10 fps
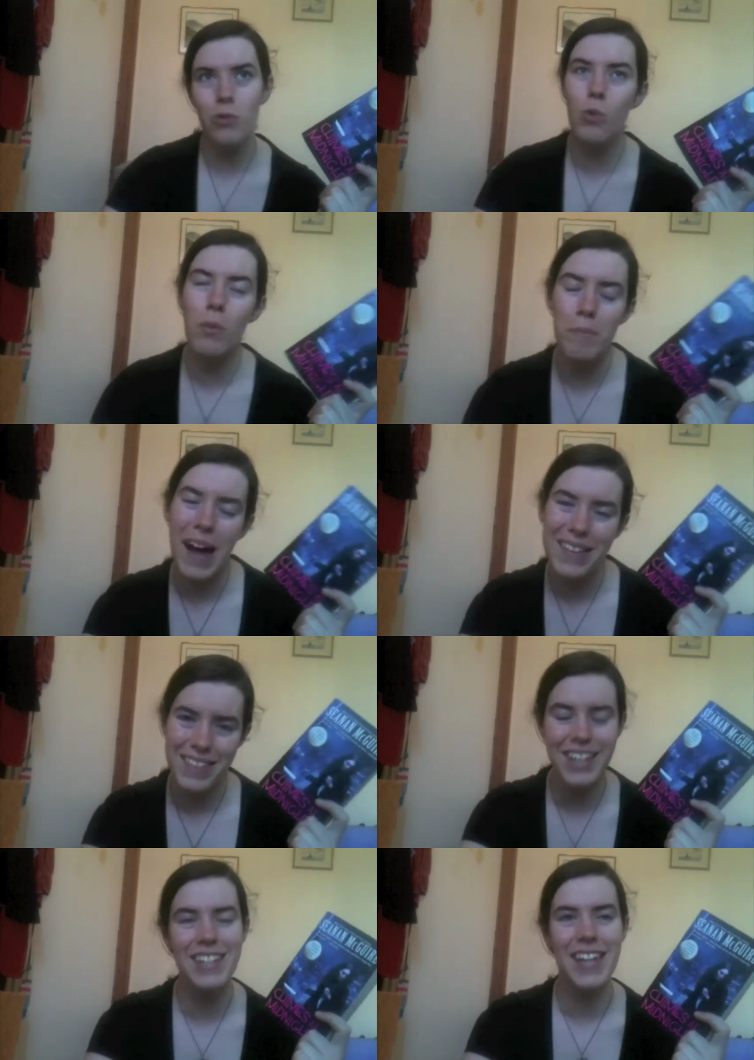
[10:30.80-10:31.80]
what bad
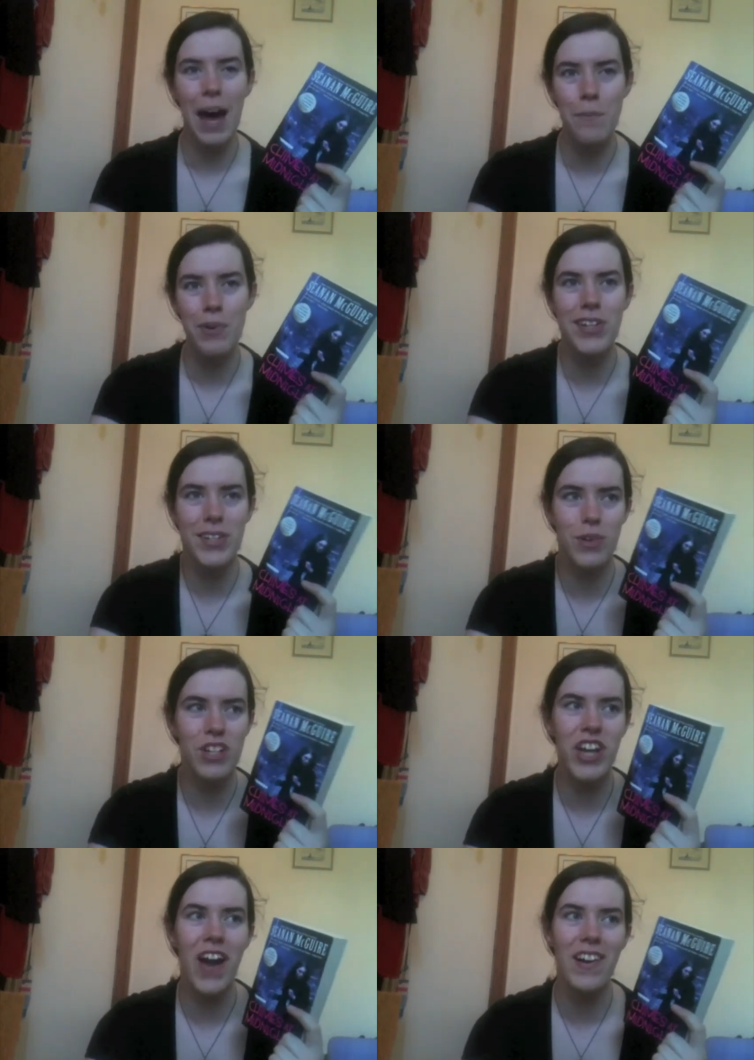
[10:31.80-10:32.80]
things happen to
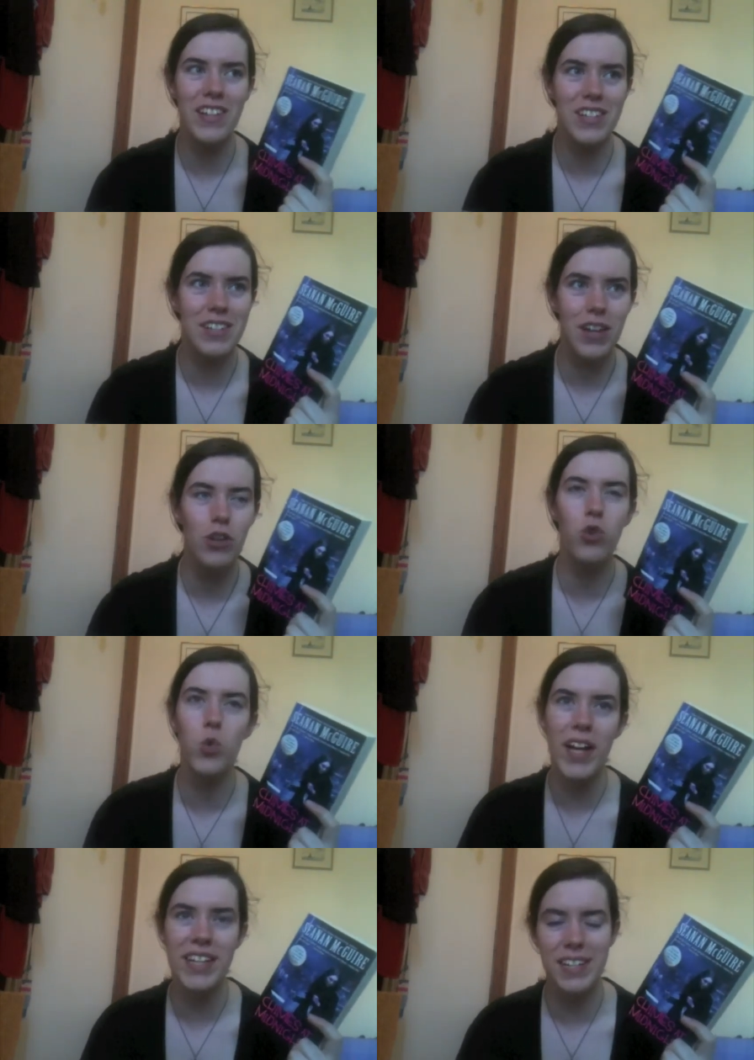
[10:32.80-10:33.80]
which characters and
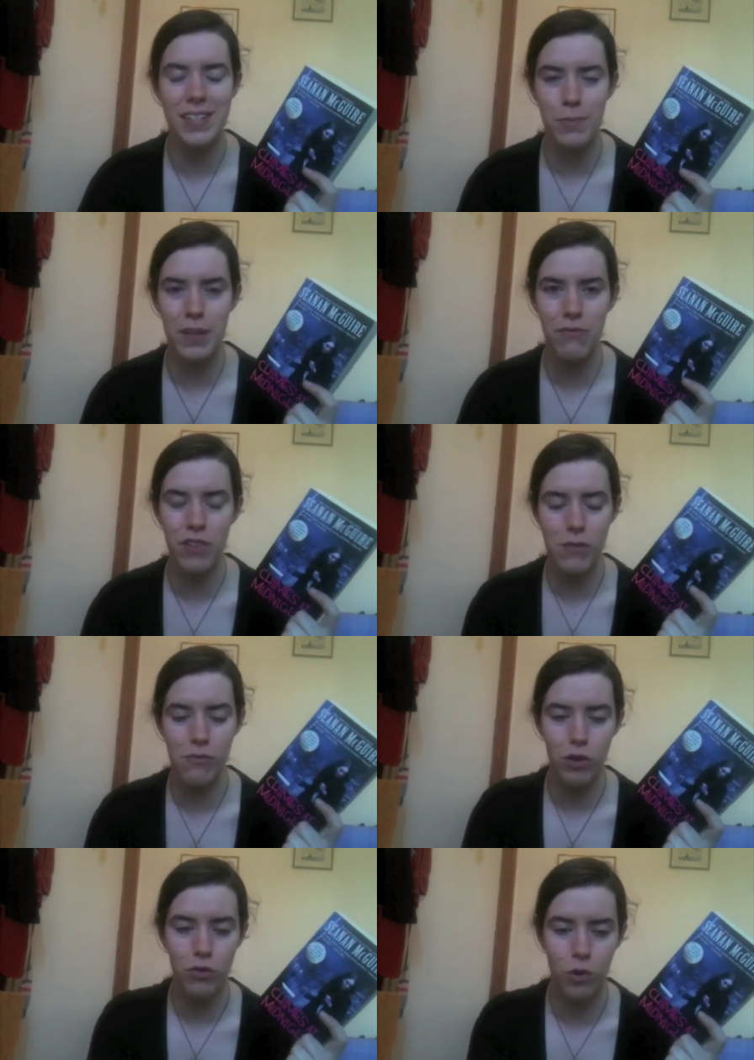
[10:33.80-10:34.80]
who I need to be
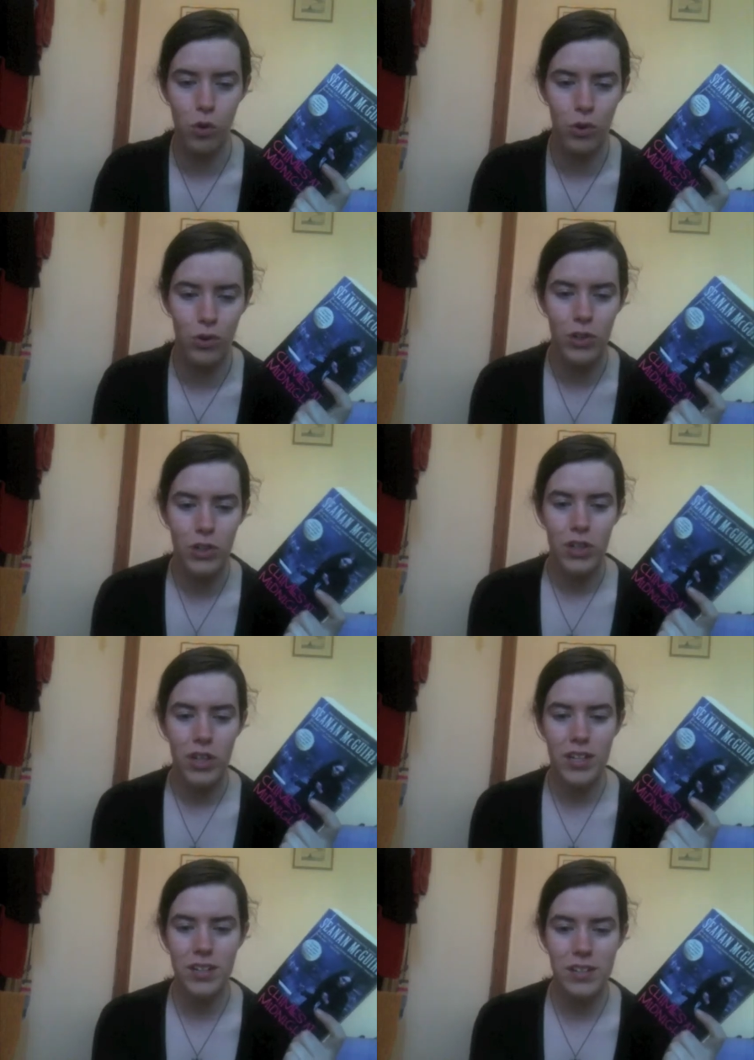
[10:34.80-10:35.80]
fearful for,
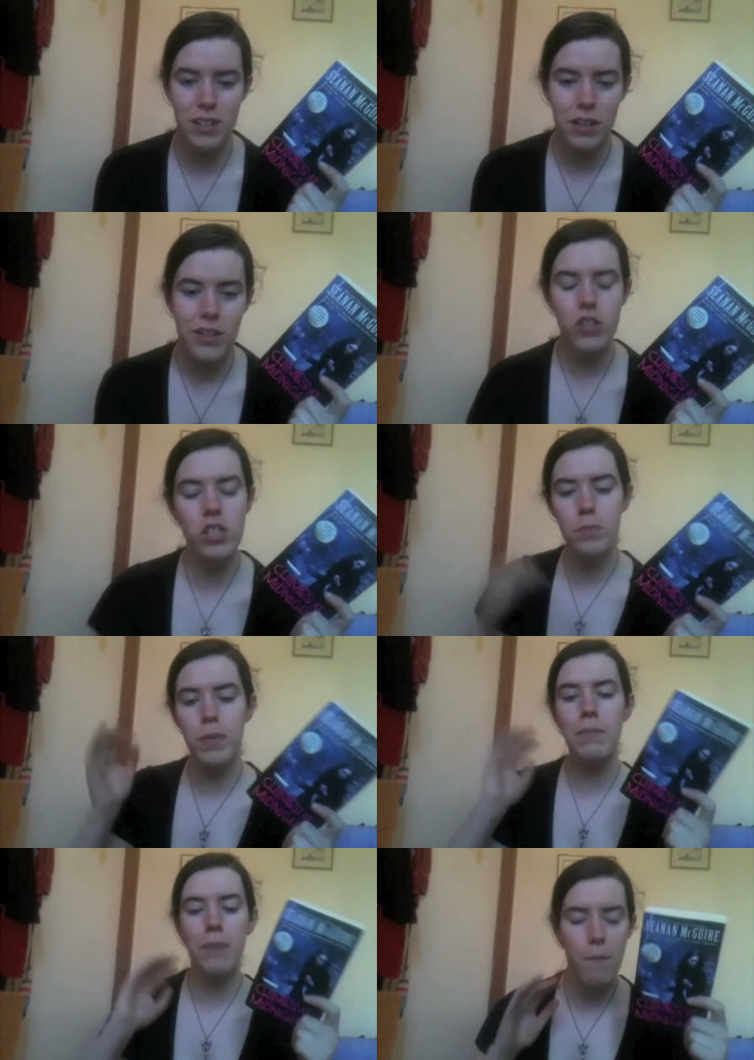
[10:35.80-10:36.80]
and just to
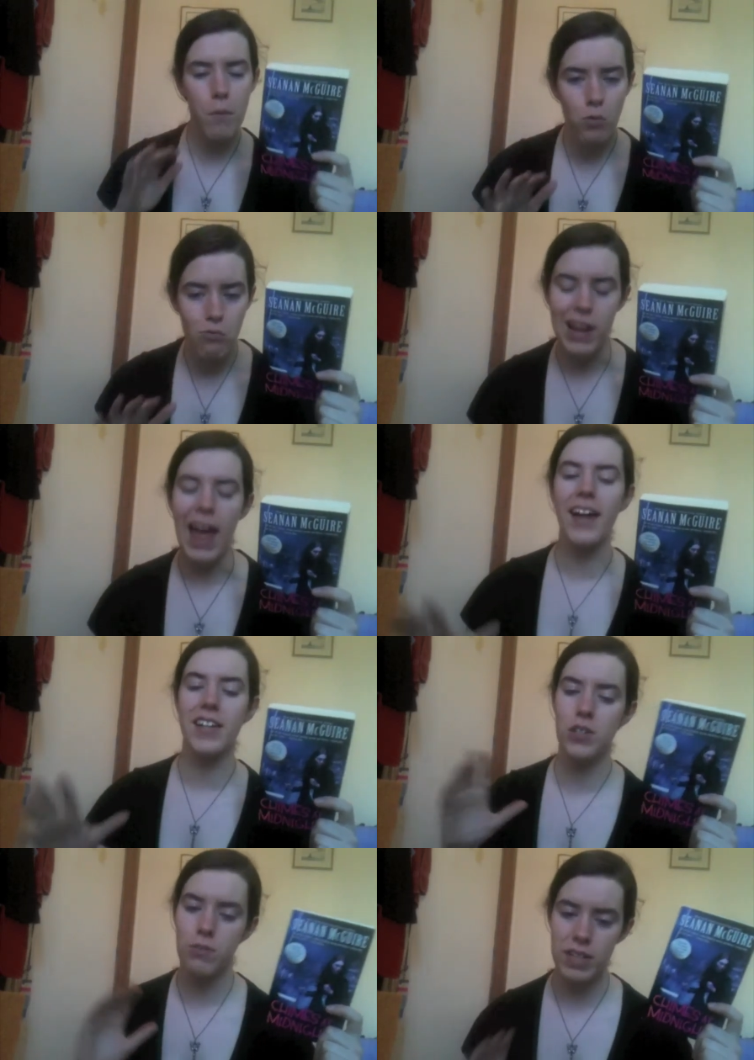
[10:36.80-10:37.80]
be a bit more
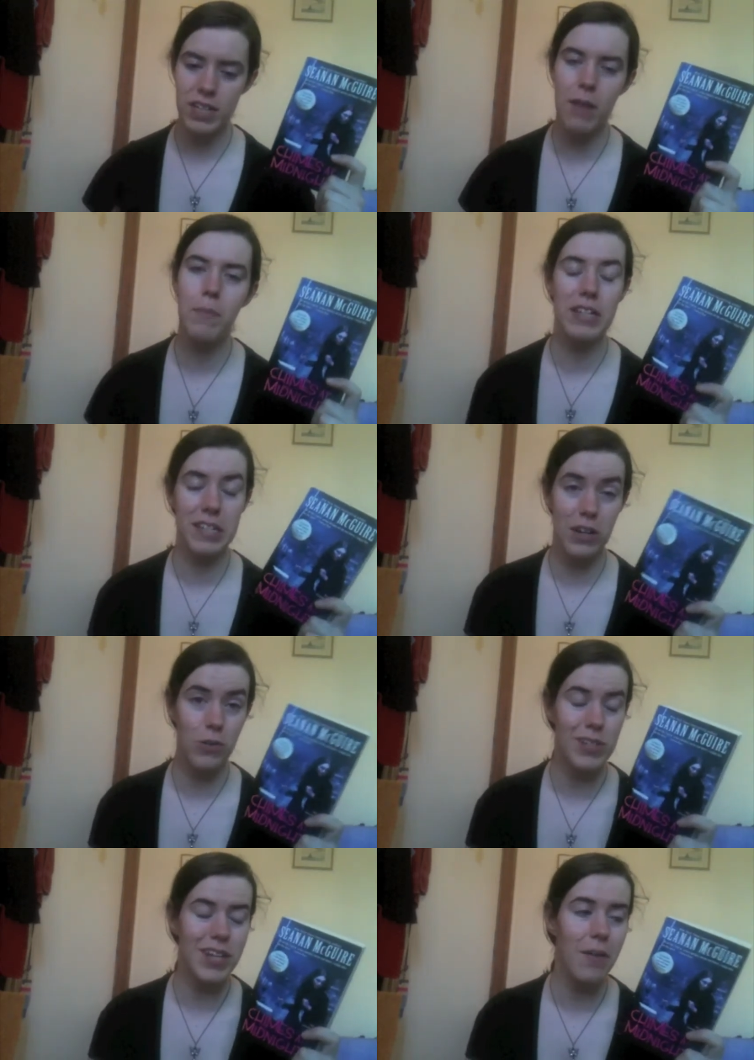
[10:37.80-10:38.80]
relaxed reading it because I know
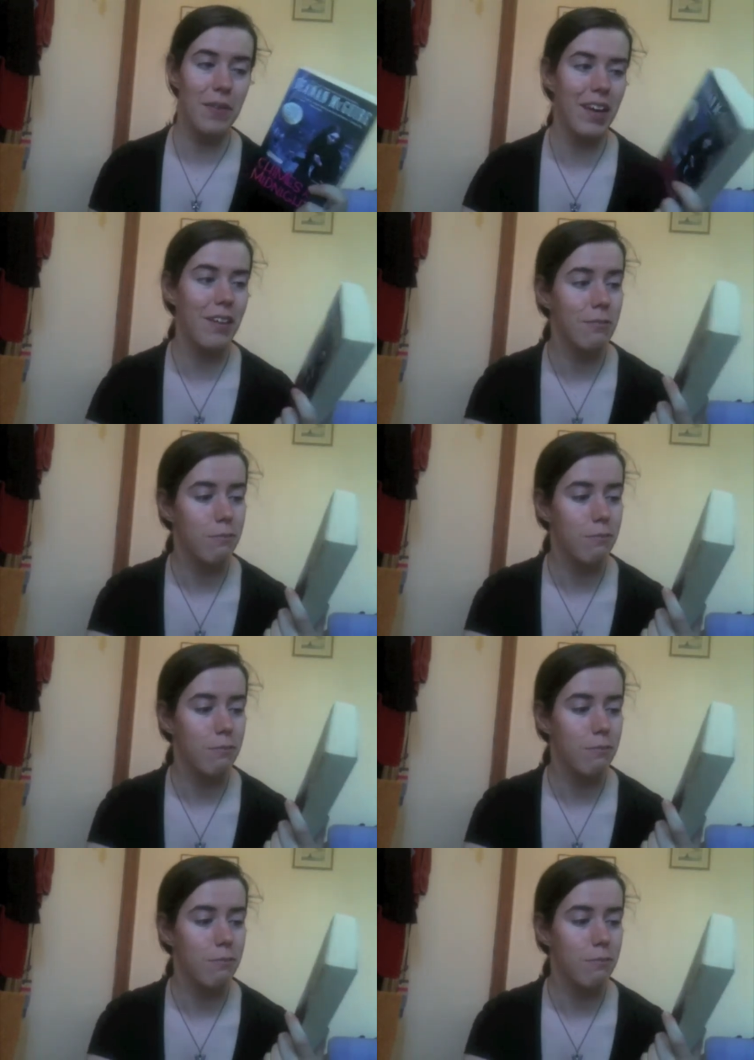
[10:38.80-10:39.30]
it's coming